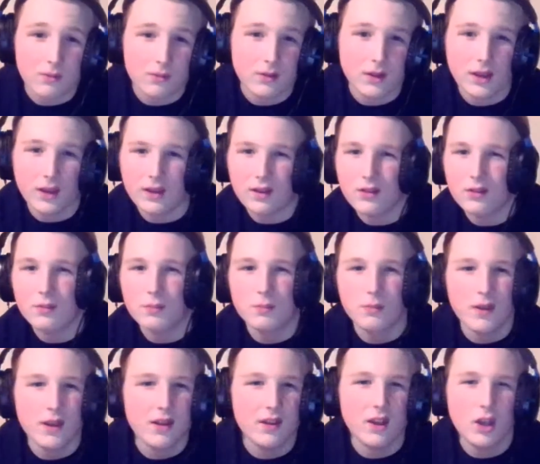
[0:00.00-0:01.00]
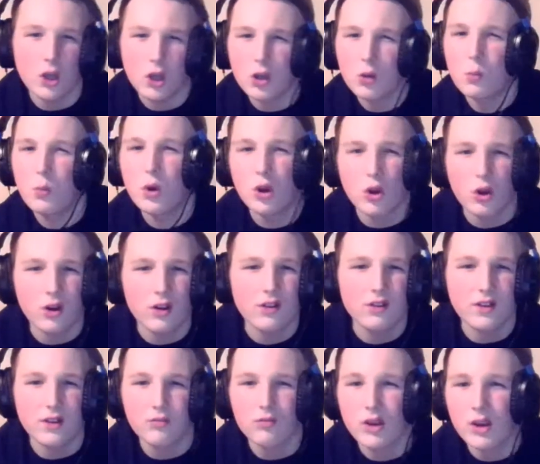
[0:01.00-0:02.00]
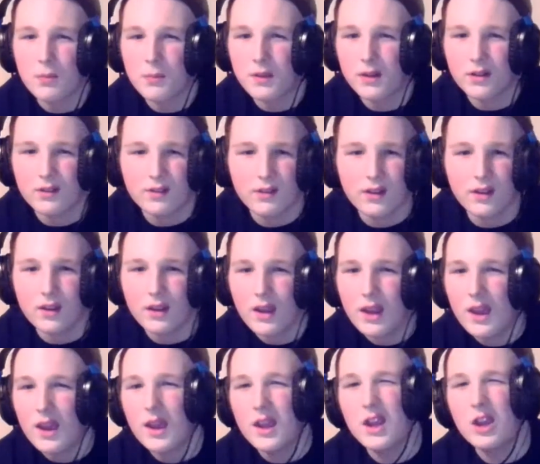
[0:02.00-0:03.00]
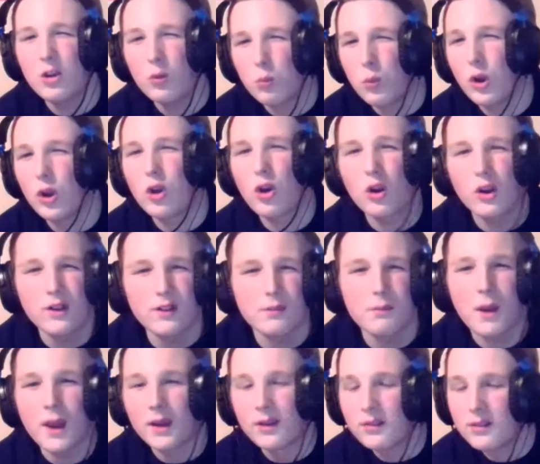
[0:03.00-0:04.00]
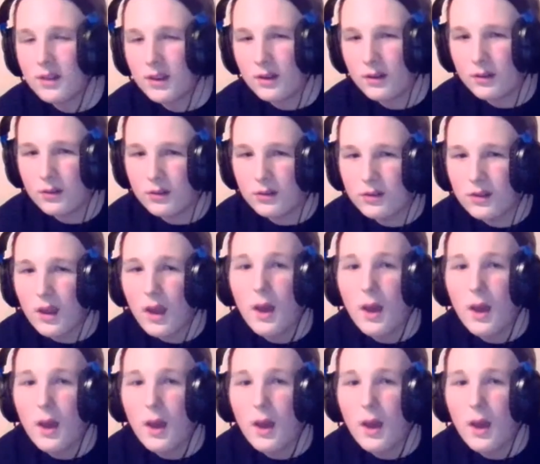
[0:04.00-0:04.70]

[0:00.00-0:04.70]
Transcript: Like, he could work on his in-ring ability. He could work on his mic skills.